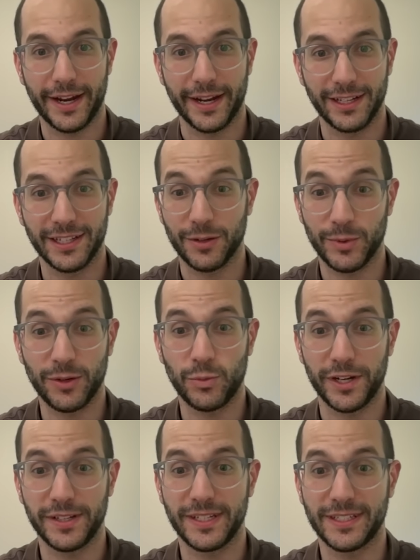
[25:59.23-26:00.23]
And like we had
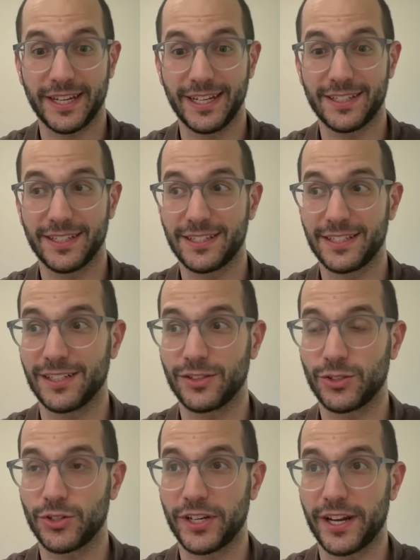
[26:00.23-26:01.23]
one of these cases,
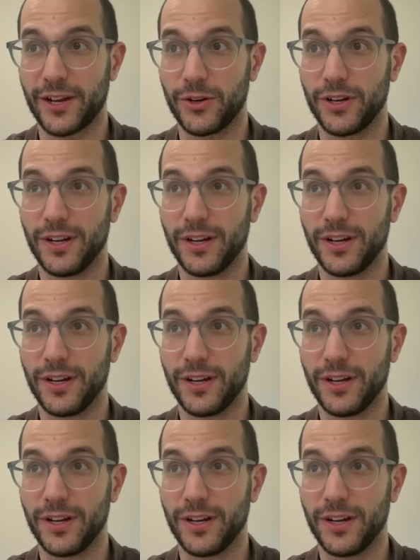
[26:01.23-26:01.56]
turned out